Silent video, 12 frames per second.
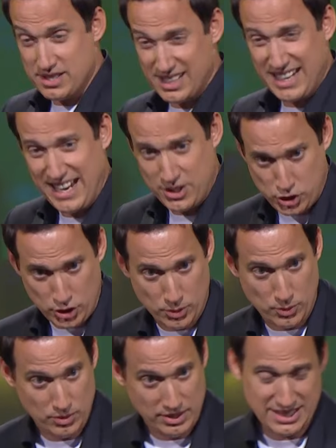he's a gay
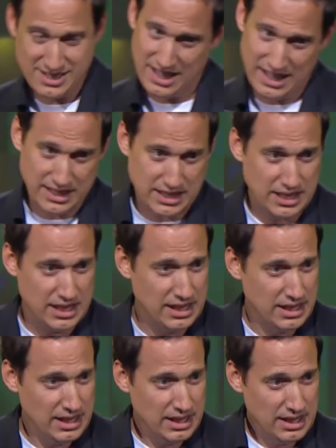Jew. That's like,
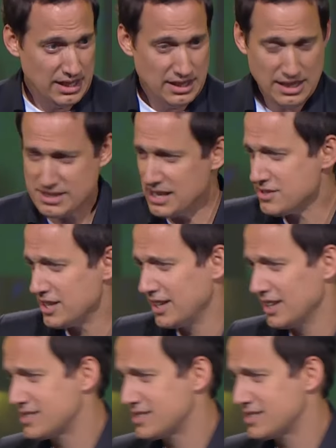that sounds like an